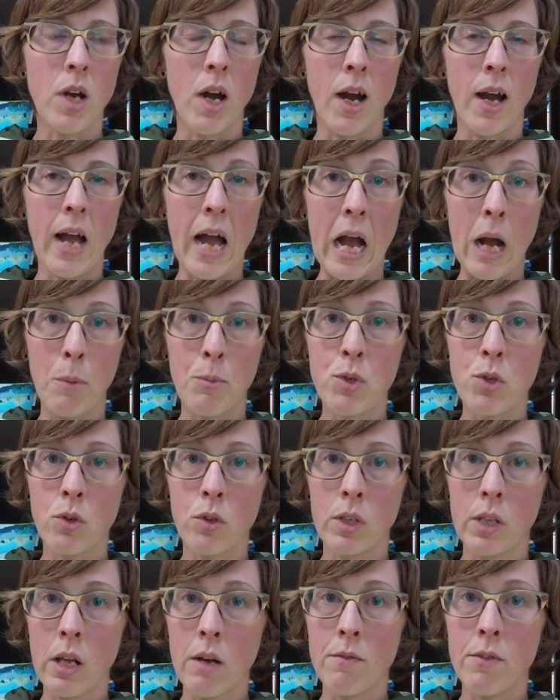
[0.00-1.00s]
I
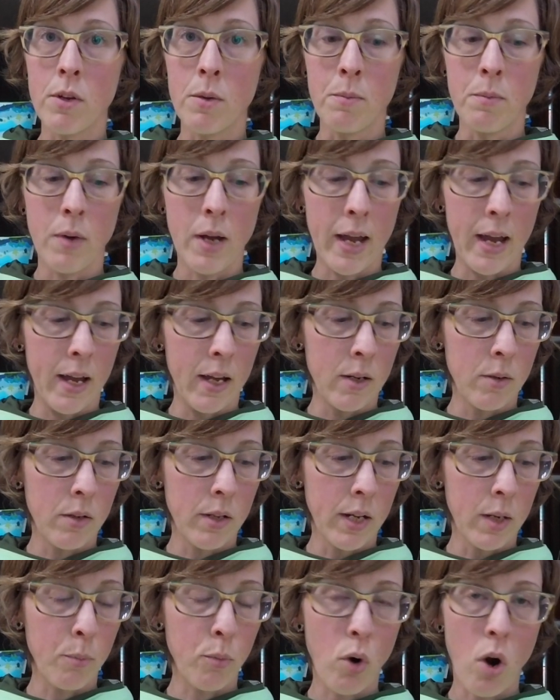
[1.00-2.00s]
absolutely love them. And
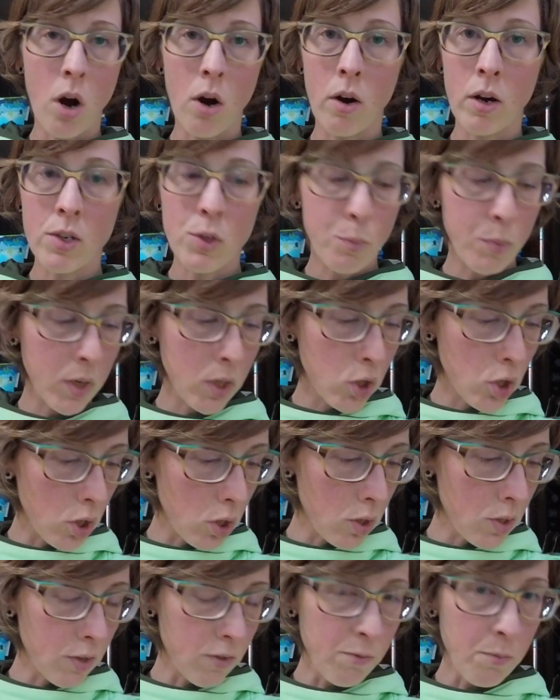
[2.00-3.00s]
like progress
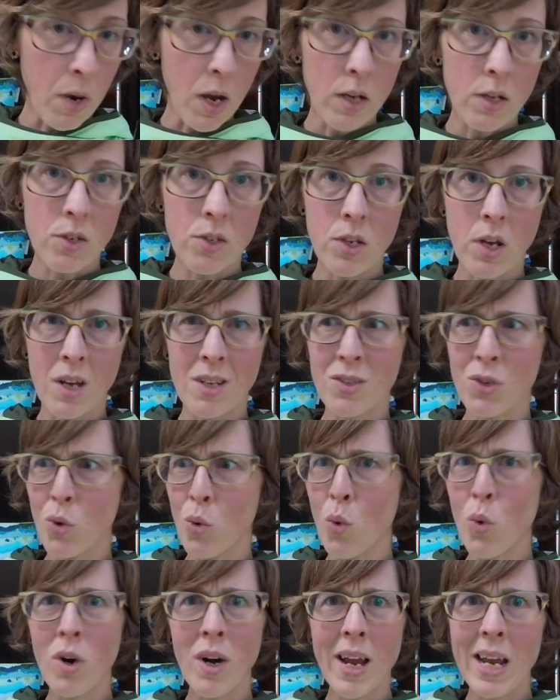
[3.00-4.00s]
pictures of my designs
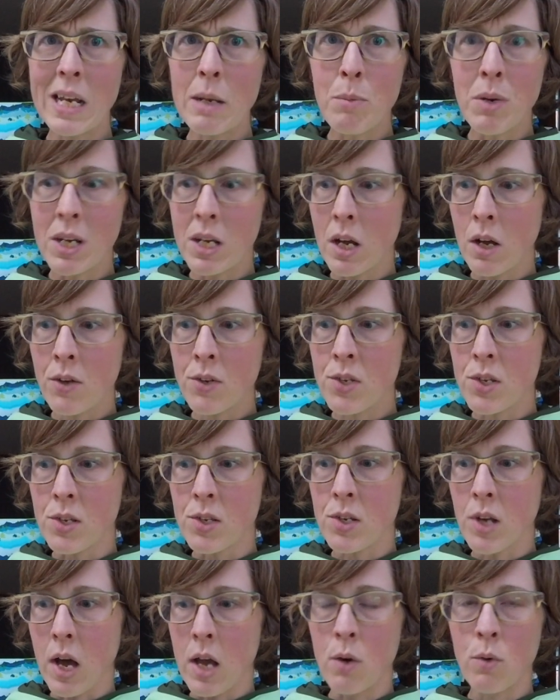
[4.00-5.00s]
or anybody
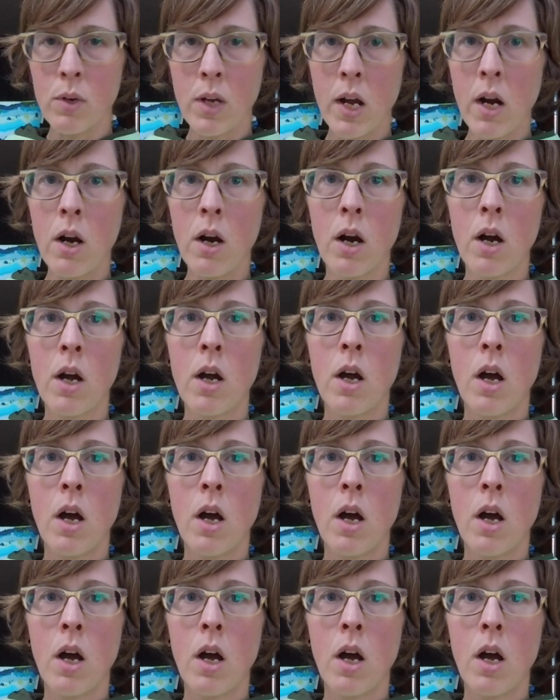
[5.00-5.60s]
else's, I don't care.